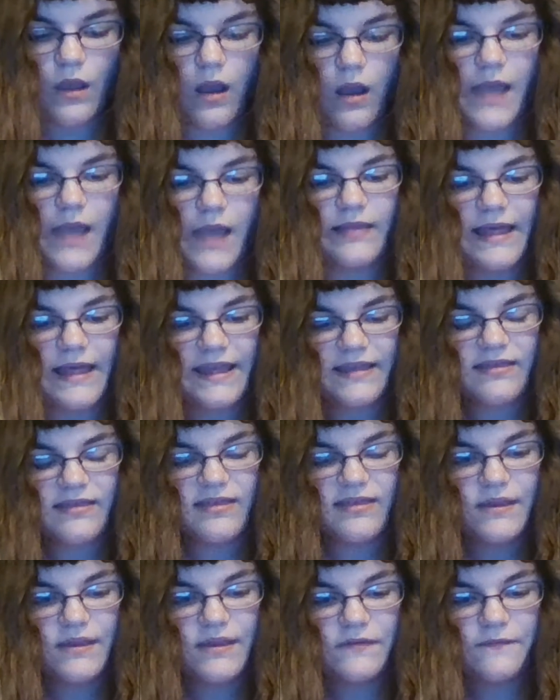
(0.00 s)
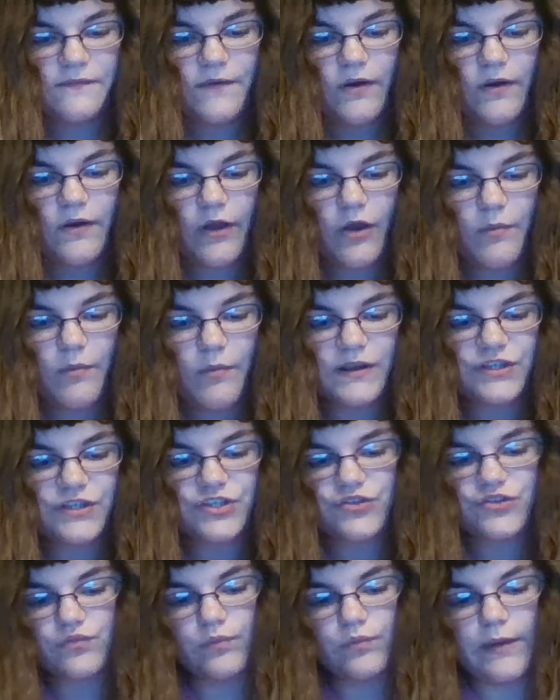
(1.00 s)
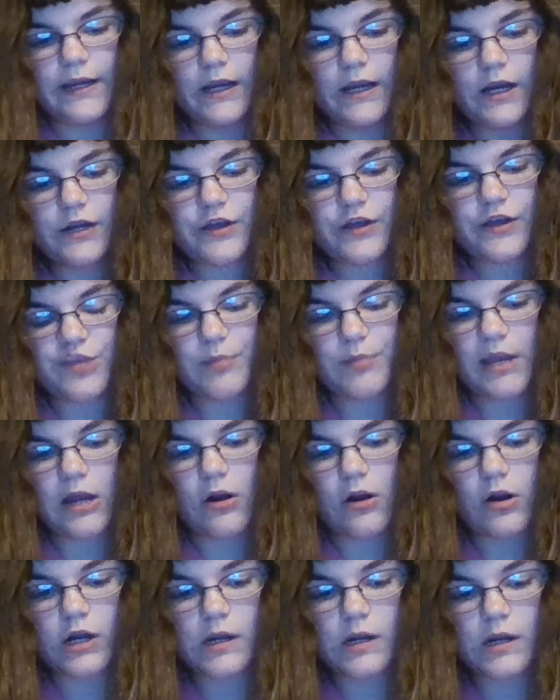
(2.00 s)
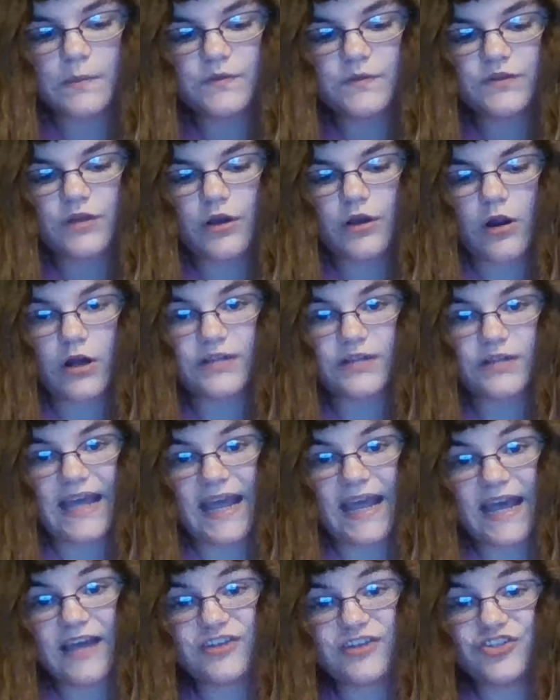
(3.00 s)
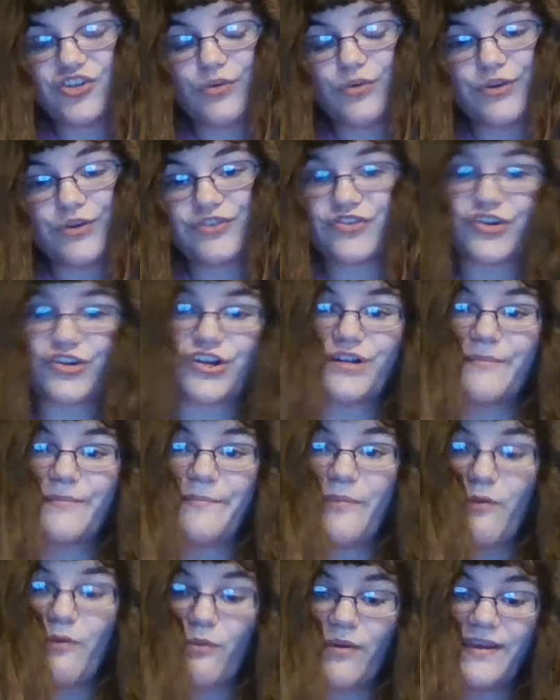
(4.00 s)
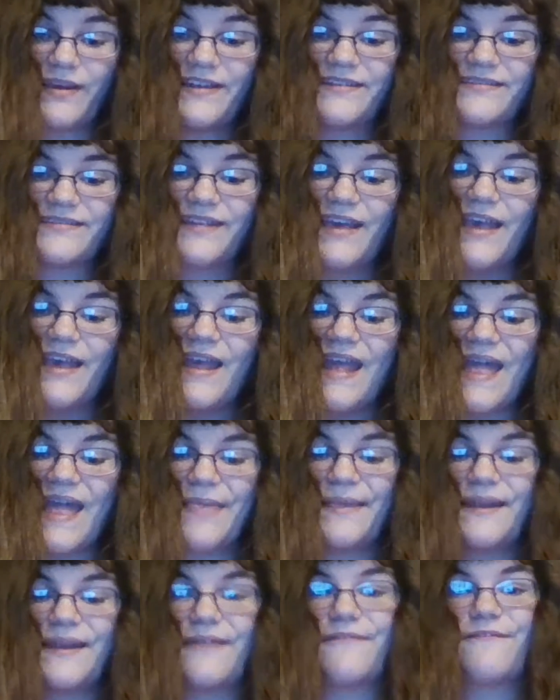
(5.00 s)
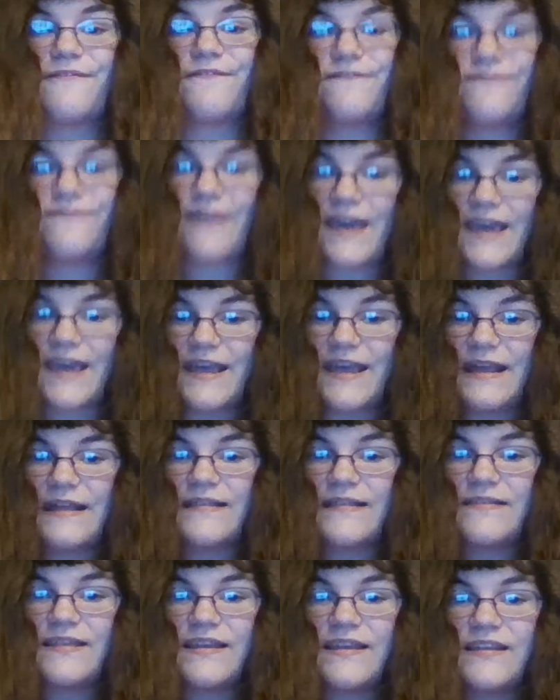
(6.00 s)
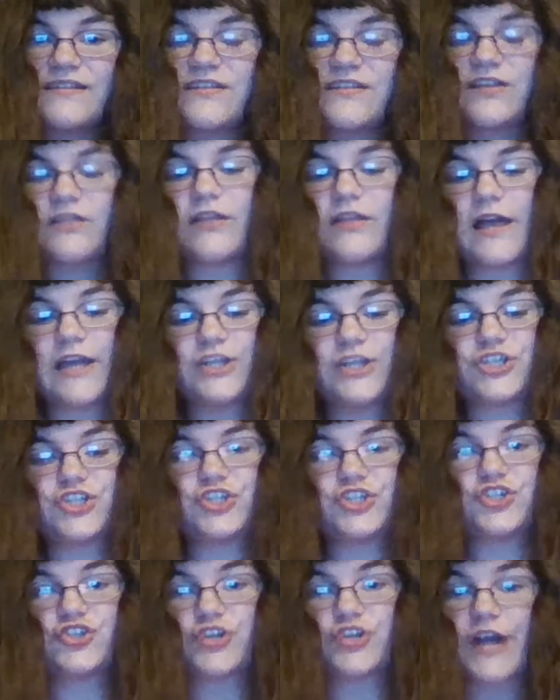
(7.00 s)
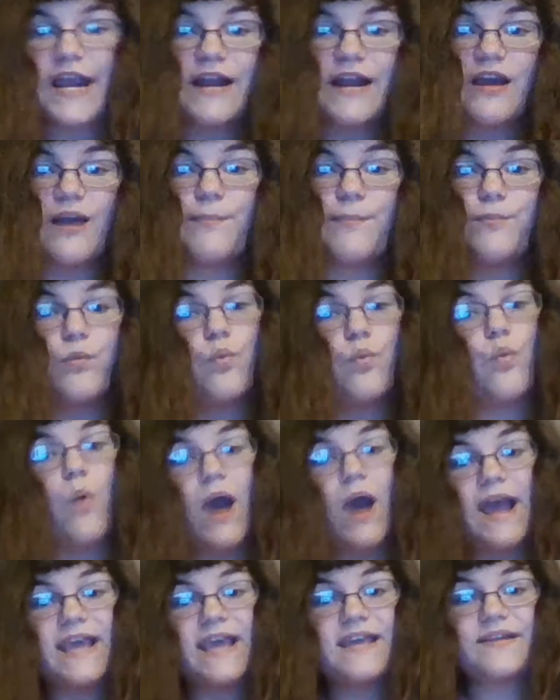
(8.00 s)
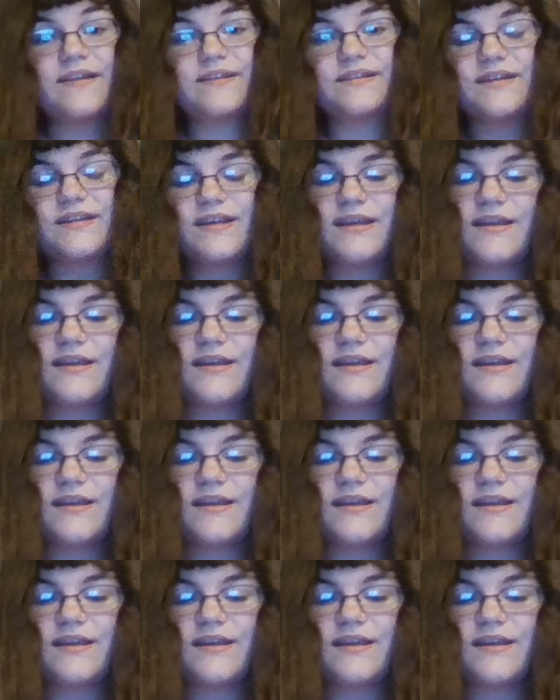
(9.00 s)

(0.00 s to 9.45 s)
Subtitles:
I like this photo, but it's just weird because my arms are tan to a certain point, and then it fades into, like, straight up white.